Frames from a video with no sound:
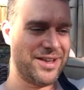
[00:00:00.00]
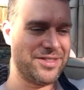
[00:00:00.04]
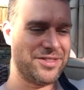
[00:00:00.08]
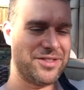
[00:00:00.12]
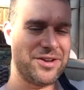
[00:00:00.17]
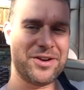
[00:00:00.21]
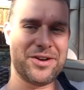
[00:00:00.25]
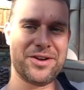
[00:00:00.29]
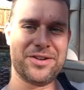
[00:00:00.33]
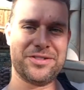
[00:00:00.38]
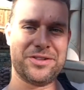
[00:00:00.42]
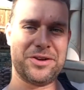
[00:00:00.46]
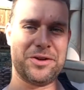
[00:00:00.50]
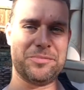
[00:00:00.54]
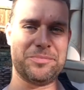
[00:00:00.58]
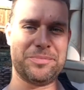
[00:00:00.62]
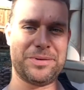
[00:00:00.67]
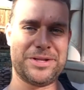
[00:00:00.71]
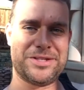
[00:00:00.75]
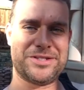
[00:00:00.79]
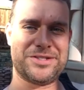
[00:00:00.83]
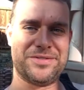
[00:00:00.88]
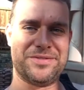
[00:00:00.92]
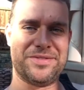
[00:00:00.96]
there are
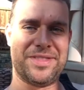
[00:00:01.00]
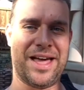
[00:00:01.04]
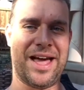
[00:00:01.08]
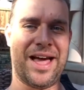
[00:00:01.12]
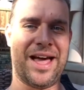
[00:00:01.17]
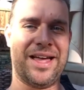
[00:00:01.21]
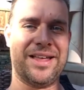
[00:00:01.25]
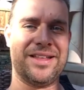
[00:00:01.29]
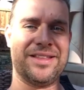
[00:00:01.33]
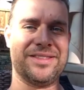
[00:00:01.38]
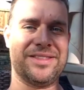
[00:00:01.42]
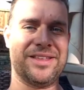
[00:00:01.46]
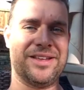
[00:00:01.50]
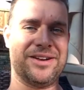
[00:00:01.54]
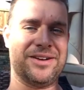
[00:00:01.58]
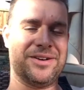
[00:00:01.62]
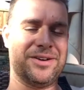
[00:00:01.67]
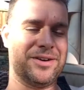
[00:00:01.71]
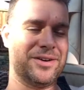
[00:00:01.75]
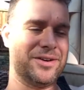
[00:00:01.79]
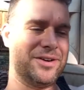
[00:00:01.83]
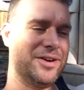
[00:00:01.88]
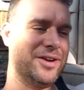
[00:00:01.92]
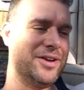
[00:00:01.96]
bits of that
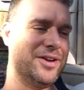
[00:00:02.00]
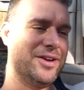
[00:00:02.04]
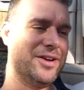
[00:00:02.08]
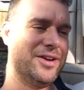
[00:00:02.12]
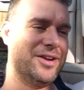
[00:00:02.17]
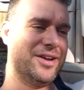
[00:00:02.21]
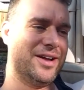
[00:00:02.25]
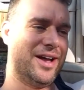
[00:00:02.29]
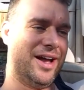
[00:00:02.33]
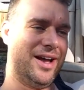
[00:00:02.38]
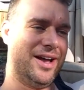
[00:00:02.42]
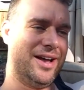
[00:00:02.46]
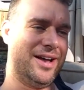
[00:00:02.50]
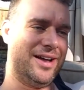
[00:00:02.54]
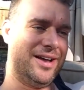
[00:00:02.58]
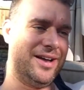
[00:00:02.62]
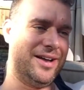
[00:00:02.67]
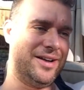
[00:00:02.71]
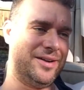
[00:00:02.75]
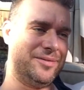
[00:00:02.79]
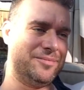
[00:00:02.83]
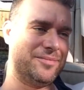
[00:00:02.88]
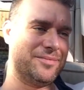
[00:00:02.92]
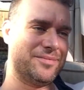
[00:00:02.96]
are
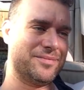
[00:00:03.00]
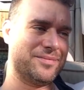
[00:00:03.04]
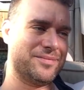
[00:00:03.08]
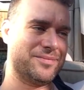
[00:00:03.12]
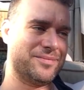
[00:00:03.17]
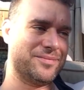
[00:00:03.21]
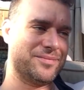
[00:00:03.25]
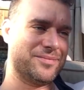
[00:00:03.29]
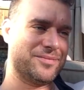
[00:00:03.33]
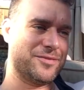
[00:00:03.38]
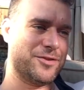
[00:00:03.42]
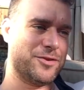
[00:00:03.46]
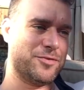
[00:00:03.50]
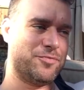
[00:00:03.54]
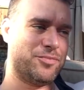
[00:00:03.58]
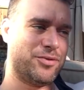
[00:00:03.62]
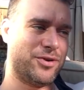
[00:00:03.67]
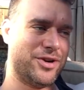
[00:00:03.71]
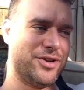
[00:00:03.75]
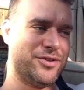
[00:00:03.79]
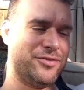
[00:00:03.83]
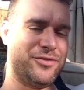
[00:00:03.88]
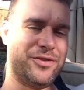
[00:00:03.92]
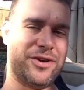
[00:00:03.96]
um,
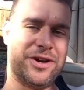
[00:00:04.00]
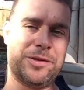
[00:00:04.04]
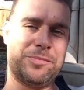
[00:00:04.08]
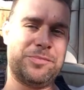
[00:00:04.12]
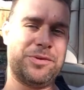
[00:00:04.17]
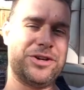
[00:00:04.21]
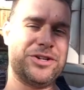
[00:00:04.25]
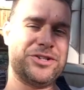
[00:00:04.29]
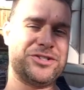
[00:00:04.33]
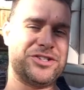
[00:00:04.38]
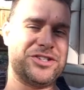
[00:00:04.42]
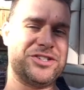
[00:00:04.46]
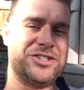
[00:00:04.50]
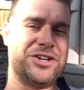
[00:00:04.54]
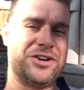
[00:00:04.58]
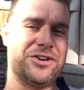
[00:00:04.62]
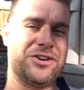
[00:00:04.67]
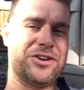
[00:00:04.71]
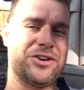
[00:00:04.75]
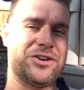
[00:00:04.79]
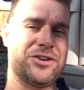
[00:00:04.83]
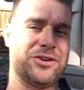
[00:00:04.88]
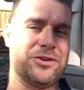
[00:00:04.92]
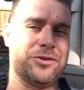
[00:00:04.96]
pretty funny, pretty
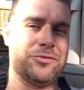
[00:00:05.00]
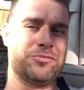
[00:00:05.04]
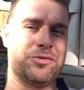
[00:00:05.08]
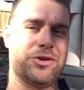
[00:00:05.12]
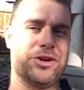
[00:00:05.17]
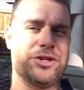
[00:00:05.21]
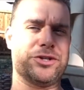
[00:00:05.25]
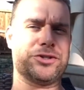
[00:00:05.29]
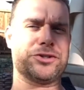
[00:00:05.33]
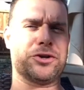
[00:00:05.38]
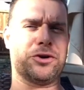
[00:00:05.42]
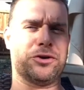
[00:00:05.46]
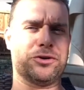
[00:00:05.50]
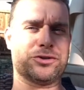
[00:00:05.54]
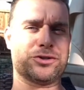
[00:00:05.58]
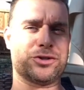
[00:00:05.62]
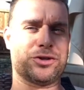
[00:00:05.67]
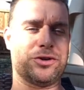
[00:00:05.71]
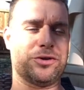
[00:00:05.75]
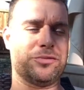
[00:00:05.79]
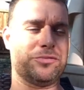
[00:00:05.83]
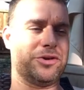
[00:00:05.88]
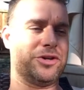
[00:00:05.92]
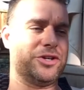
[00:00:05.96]
satirical of British
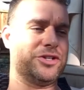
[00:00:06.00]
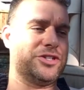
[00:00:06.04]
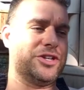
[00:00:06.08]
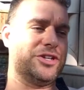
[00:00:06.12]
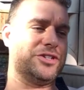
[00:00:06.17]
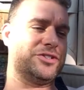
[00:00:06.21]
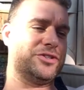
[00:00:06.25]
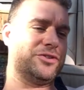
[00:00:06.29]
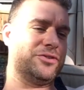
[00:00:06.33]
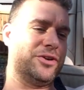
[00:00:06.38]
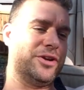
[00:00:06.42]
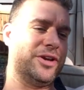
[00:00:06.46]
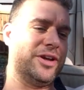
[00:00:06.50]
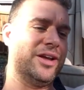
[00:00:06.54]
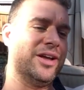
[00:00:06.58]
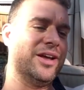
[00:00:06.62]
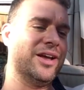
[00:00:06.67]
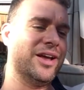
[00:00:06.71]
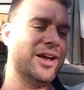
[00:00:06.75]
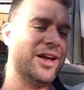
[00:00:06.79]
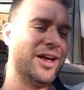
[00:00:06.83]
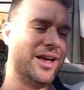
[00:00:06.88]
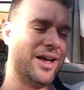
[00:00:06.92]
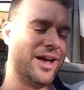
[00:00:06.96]
culture and British history.
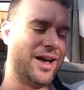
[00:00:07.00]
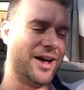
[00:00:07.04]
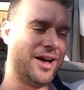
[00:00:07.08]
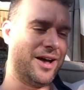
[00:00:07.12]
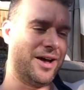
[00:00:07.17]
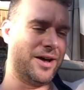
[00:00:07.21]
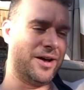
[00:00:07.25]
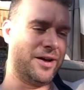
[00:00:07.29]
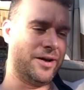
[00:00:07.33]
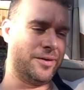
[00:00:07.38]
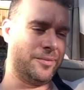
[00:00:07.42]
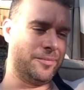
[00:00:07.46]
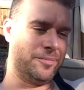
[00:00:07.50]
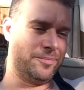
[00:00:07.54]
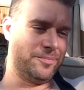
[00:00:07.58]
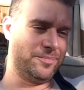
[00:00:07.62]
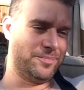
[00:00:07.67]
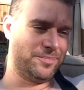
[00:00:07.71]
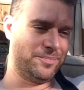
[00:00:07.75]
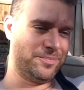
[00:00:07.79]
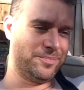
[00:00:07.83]
Um,